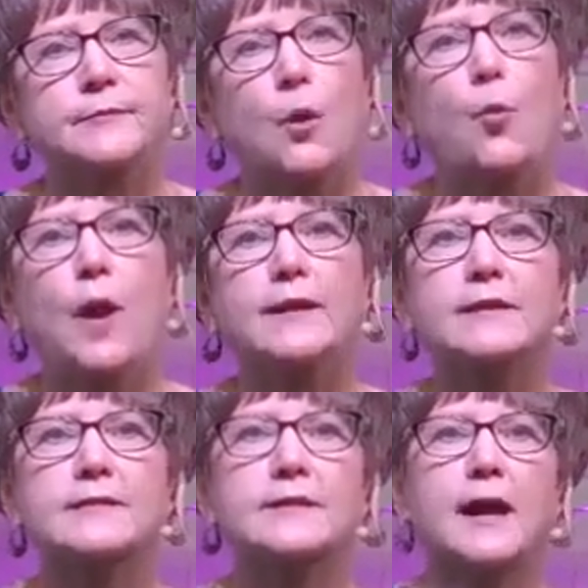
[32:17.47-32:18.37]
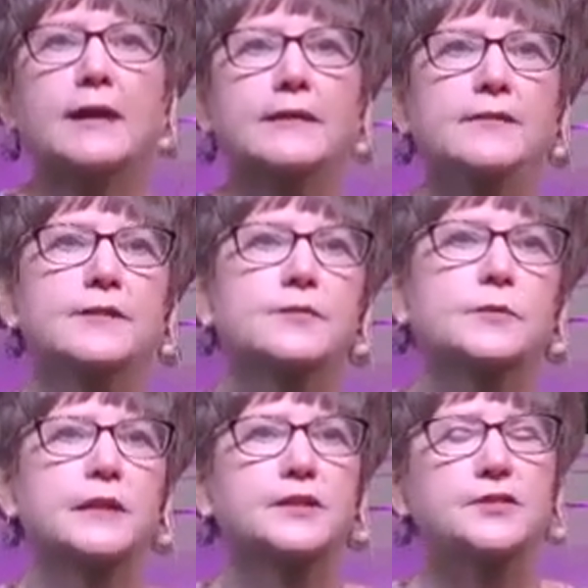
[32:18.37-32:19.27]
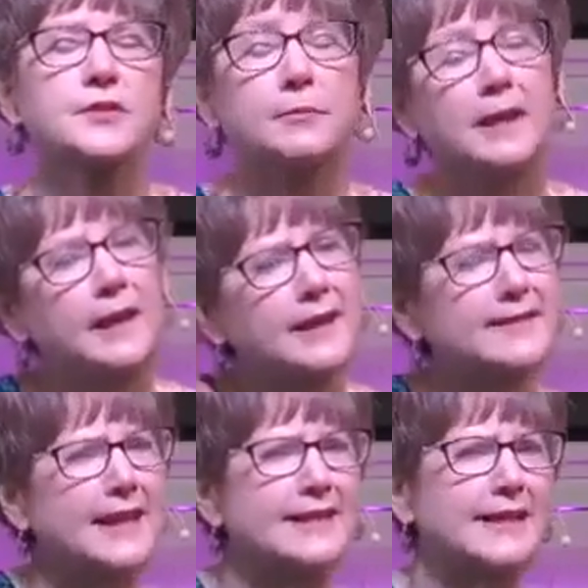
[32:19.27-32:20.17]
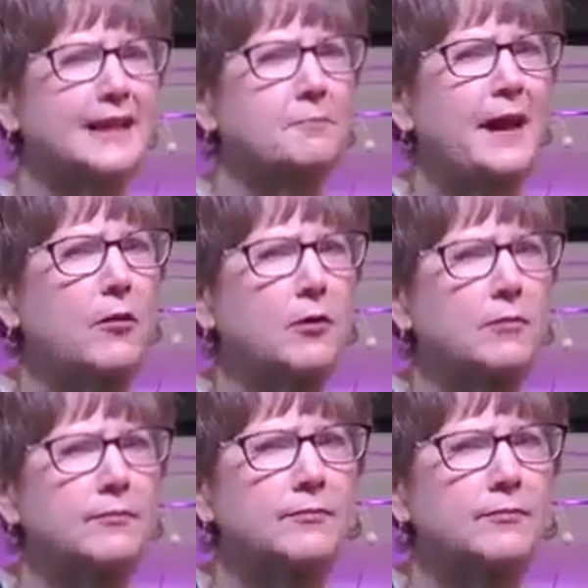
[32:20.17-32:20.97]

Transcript: What is God in this relationship? Is that a second power?